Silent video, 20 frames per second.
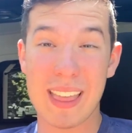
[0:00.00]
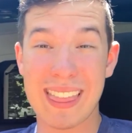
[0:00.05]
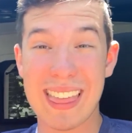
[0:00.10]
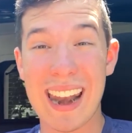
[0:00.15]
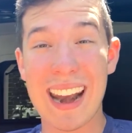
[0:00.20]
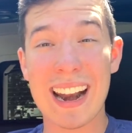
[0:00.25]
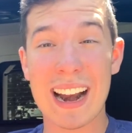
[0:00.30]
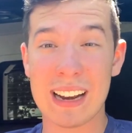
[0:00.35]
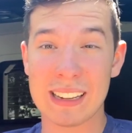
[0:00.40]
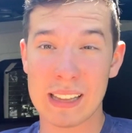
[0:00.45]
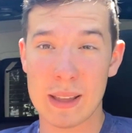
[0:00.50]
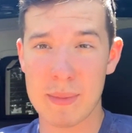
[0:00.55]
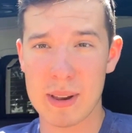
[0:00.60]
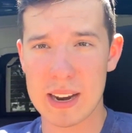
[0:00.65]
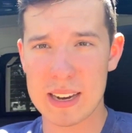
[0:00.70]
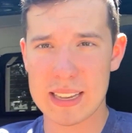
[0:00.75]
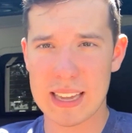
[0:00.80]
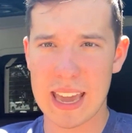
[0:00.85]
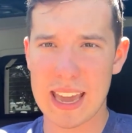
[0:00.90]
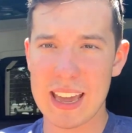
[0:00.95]
than an
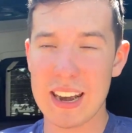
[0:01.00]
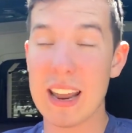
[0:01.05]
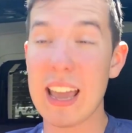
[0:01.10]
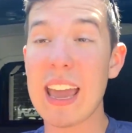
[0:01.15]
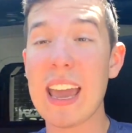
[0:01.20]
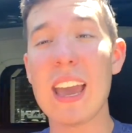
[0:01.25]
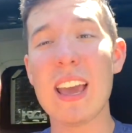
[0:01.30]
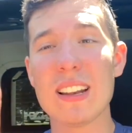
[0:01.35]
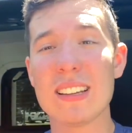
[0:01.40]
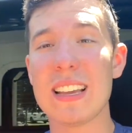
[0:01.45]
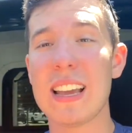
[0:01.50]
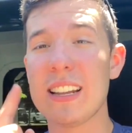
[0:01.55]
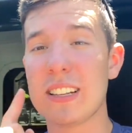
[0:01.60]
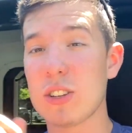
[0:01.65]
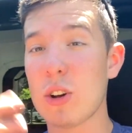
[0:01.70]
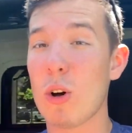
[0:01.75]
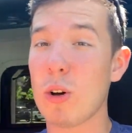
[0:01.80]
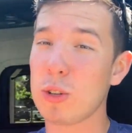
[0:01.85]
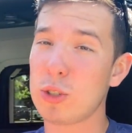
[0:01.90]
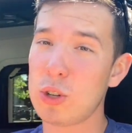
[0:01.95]
unlimited can and
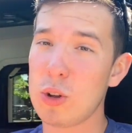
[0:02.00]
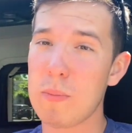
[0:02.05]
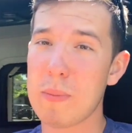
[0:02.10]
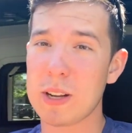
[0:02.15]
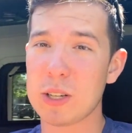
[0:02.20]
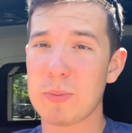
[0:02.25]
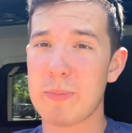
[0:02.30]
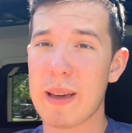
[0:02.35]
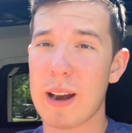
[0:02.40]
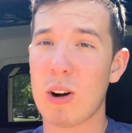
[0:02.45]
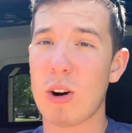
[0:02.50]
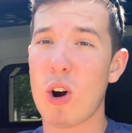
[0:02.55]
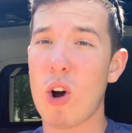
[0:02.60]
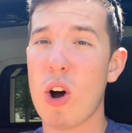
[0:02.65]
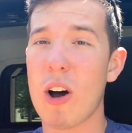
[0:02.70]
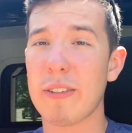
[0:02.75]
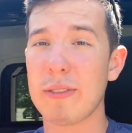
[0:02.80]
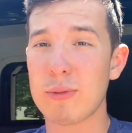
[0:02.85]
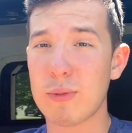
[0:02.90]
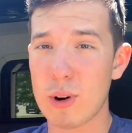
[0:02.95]
it's also much better
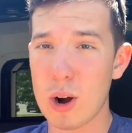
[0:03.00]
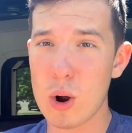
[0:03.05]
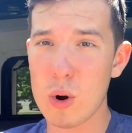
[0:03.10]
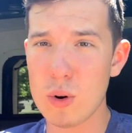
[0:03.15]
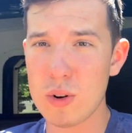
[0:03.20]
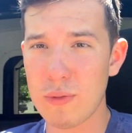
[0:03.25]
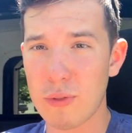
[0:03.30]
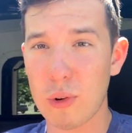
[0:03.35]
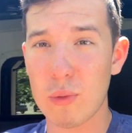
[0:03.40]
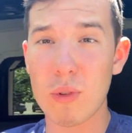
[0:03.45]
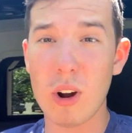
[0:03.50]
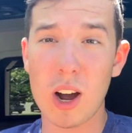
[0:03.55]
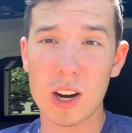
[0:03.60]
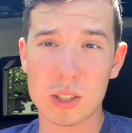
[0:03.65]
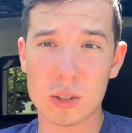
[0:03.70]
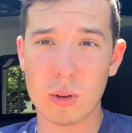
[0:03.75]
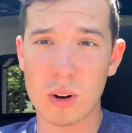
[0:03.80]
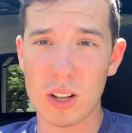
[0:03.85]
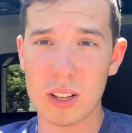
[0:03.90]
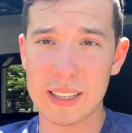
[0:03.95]
off-road for
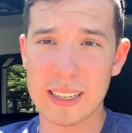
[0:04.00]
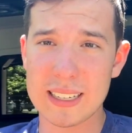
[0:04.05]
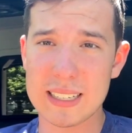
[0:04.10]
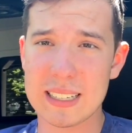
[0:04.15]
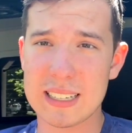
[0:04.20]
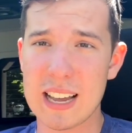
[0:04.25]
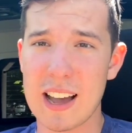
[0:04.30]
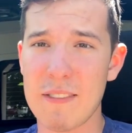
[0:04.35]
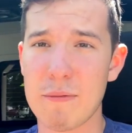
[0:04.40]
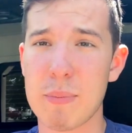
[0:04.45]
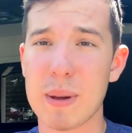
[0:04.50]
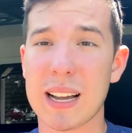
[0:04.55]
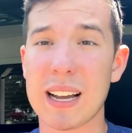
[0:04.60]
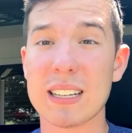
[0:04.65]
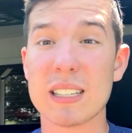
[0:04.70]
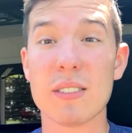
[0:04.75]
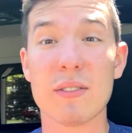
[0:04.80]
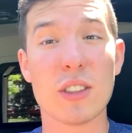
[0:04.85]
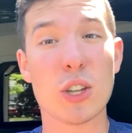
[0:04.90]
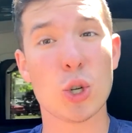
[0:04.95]
rock crawling and stuff
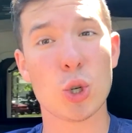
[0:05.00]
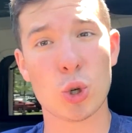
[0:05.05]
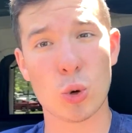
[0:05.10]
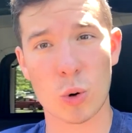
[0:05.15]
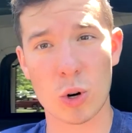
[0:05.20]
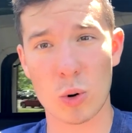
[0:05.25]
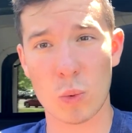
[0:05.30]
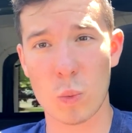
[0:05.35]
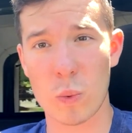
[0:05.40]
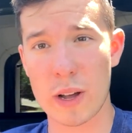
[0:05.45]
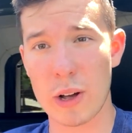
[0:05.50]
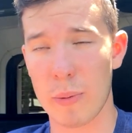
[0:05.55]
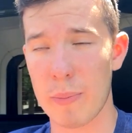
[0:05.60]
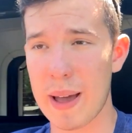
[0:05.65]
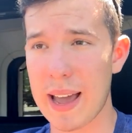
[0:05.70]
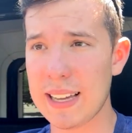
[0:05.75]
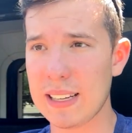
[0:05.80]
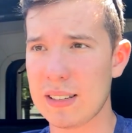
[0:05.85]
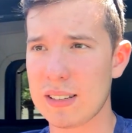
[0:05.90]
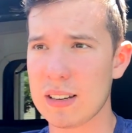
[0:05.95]
because of the shorter
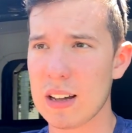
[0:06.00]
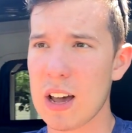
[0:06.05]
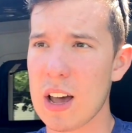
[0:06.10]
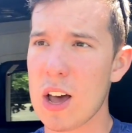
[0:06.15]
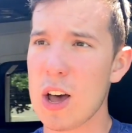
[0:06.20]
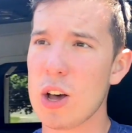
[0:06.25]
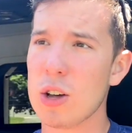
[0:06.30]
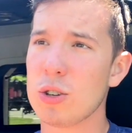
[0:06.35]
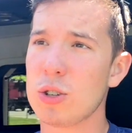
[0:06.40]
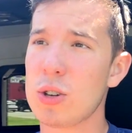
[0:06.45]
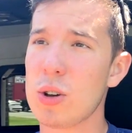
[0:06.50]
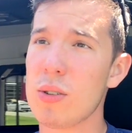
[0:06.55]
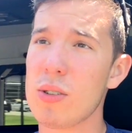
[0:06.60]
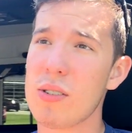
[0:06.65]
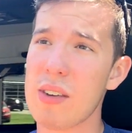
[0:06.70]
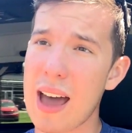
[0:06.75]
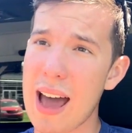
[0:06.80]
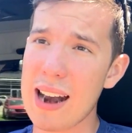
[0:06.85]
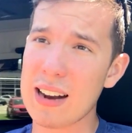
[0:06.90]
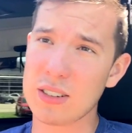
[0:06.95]
wheelbase so
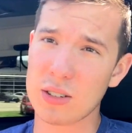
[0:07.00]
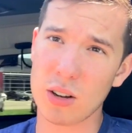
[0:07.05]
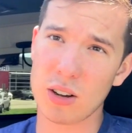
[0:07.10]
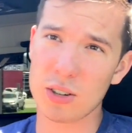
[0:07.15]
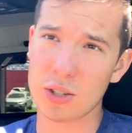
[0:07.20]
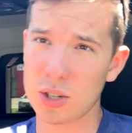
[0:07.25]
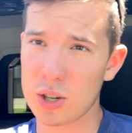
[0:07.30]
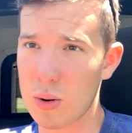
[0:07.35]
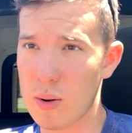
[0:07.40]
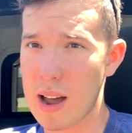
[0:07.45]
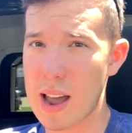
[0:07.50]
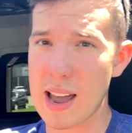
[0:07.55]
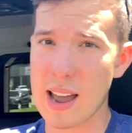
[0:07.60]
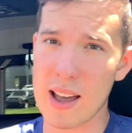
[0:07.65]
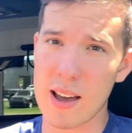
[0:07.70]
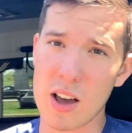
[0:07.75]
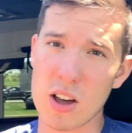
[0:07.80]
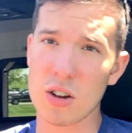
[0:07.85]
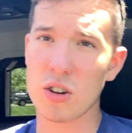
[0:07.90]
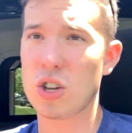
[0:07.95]
that is also
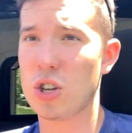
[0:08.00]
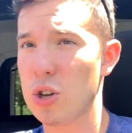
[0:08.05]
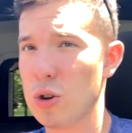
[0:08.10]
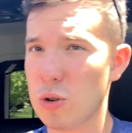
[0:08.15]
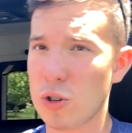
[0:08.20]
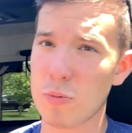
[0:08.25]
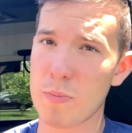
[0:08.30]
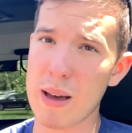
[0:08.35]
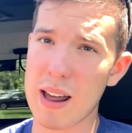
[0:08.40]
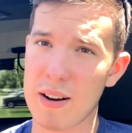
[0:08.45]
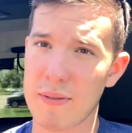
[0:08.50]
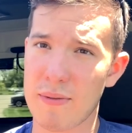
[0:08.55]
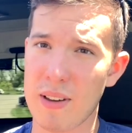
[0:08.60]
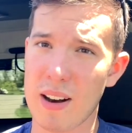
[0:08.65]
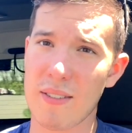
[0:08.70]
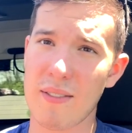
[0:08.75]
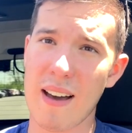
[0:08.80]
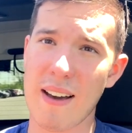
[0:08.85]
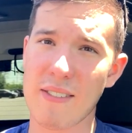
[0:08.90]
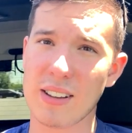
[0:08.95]
a huge
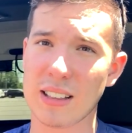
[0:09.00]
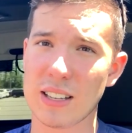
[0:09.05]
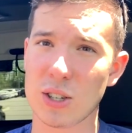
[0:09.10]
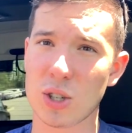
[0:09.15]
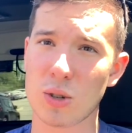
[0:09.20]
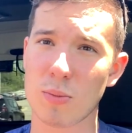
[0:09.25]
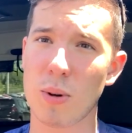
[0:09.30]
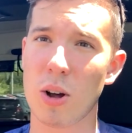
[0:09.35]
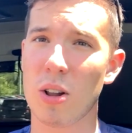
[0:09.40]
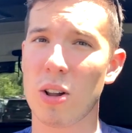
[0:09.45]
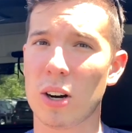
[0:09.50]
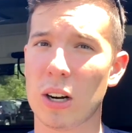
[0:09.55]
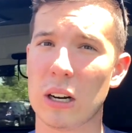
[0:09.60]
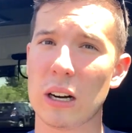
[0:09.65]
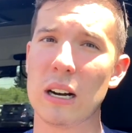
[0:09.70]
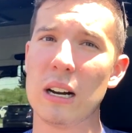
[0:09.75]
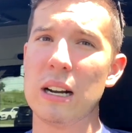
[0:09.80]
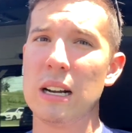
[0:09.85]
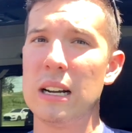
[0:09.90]
benefit of having this smaller